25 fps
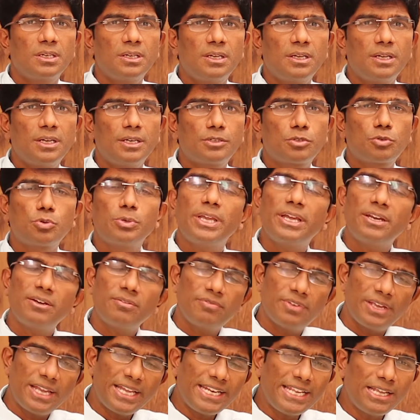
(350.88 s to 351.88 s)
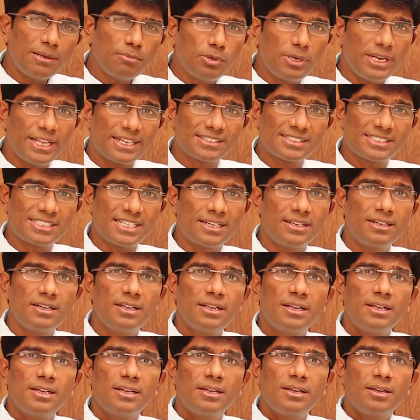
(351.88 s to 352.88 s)
to a variable extent.
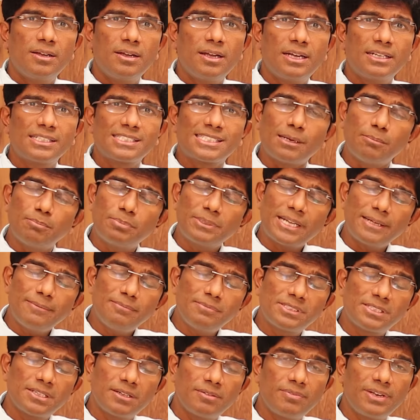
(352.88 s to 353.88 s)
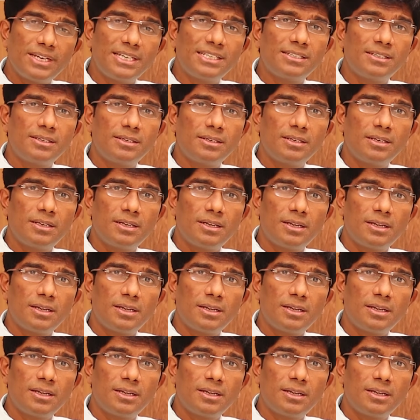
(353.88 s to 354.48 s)
Sometimes when